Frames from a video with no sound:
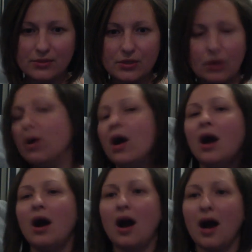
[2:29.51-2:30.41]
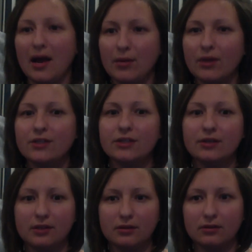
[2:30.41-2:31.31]
So I want
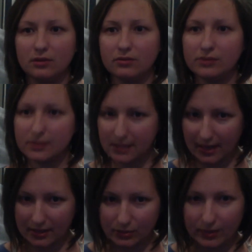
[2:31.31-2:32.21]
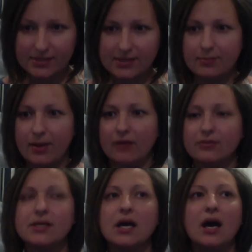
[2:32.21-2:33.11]
to lose XYZ pounds.